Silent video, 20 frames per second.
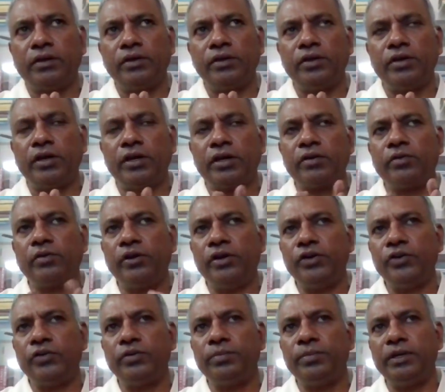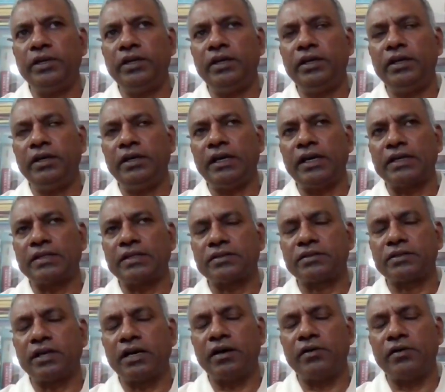You are going to be
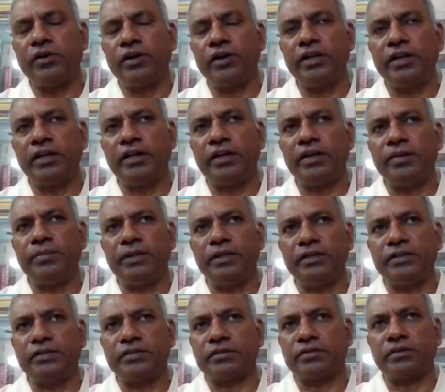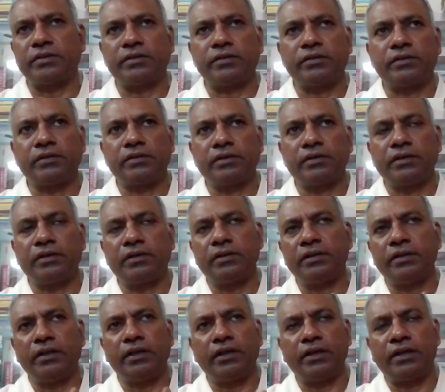extraordinary minister.
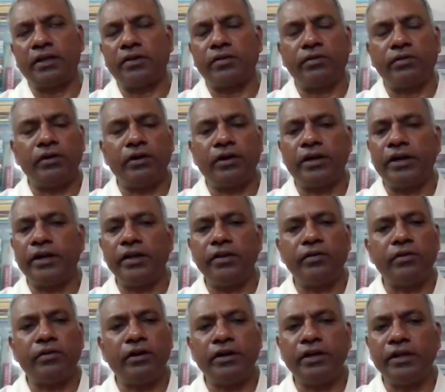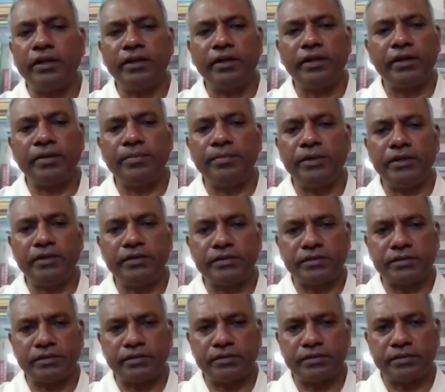There are already ordinary
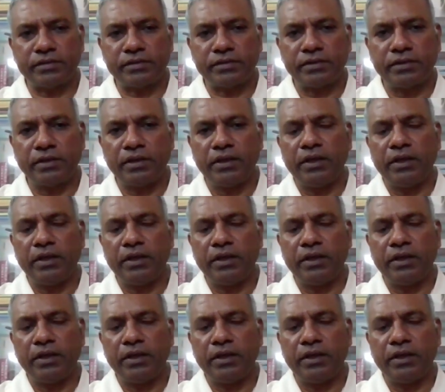ministers.